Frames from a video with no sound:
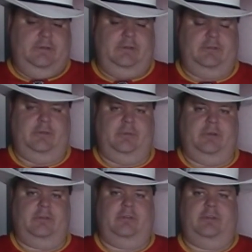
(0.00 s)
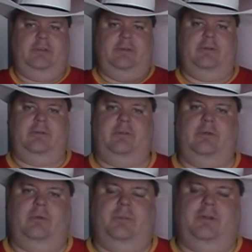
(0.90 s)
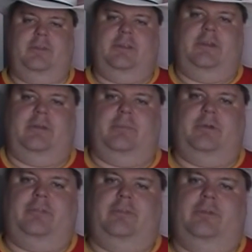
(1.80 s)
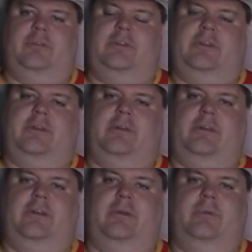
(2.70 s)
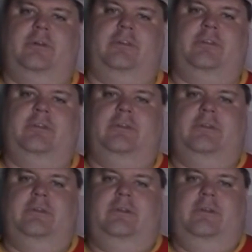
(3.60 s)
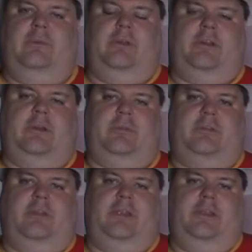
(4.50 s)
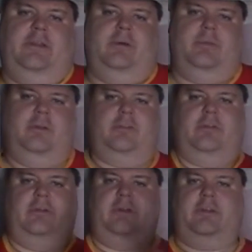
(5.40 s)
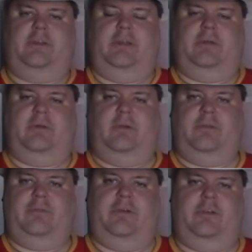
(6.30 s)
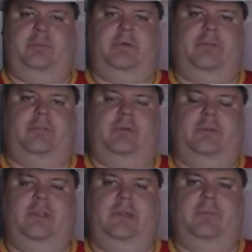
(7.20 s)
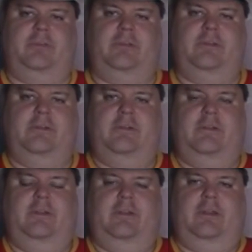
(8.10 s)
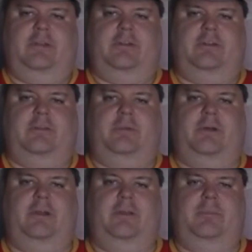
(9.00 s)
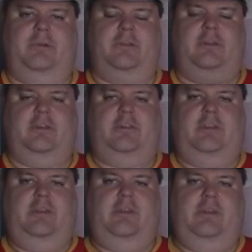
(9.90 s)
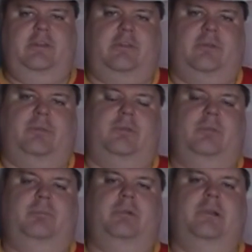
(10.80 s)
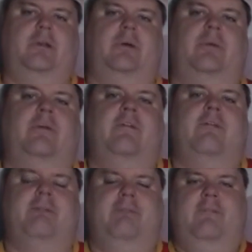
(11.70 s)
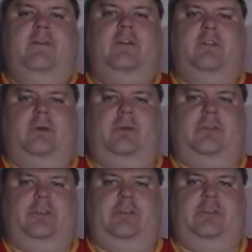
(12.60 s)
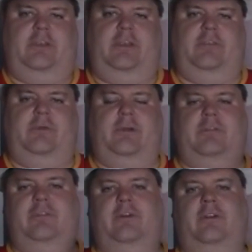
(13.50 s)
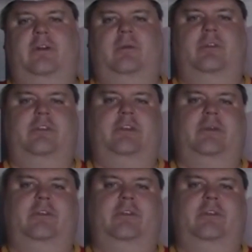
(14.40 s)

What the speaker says: let's say, what else do you know about the Calgary Buffaloes or the Calgary Cowboys when it comes to the Alberta Junior Hockey League or all the various Buffalo teams that I touched upon, and put the links in the description below. So as I say, if you want to follow along with this Calgary